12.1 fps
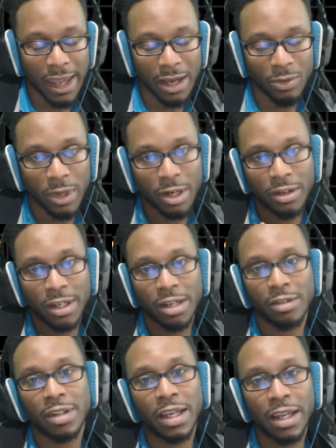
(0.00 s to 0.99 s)
and we are
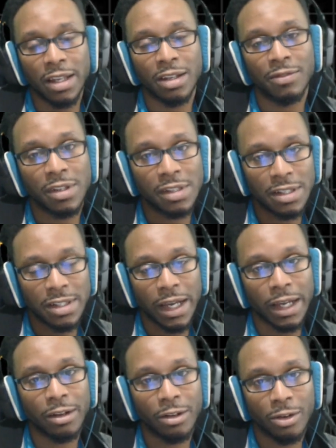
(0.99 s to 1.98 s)
near the end of this
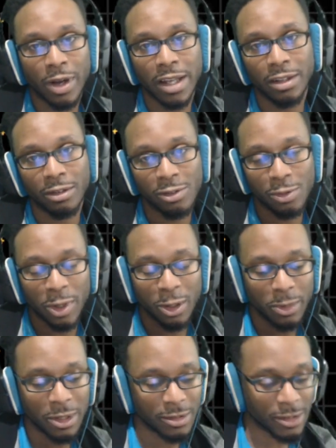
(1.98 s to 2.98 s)
entire grand
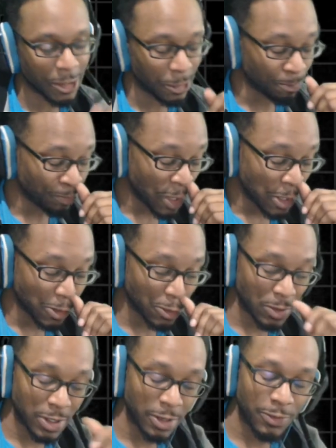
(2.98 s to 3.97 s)
experiment. So there's
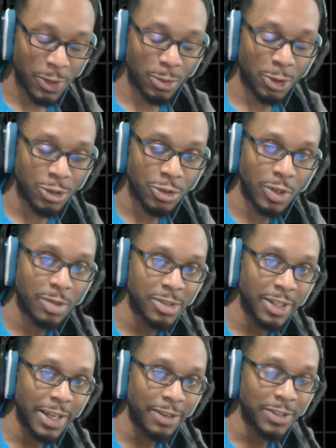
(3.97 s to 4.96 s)
only a few more
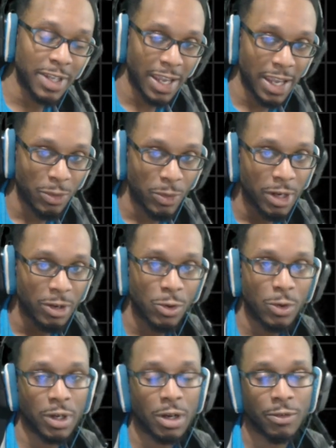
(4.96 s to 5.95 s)
streams left, and we are
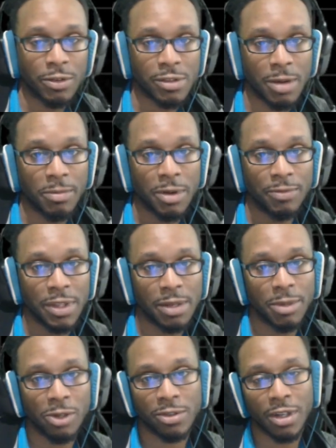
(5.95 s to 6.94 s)
going over some of the
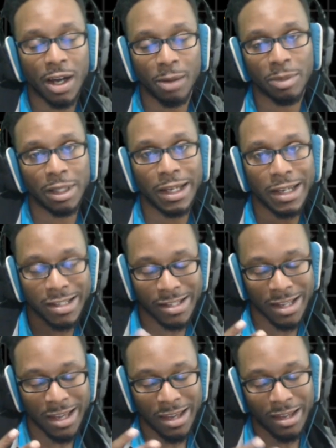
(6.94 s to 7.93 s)
most
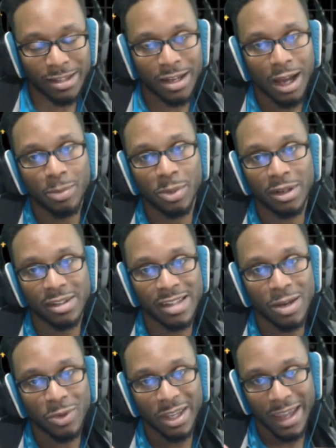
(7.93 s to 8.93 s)
complex topics
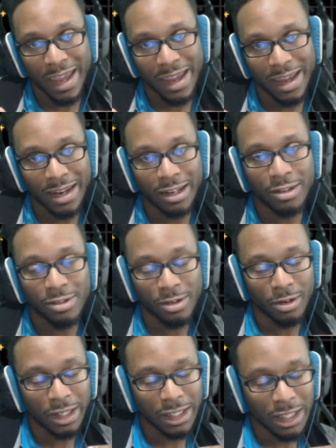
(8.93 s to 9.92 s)
that we can
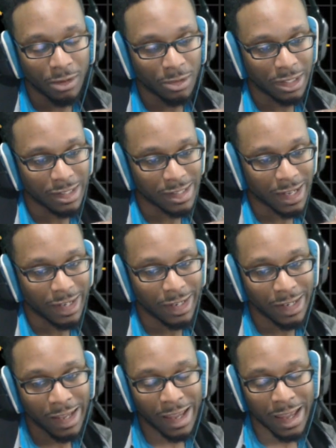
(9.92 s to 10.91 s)
concerning level design.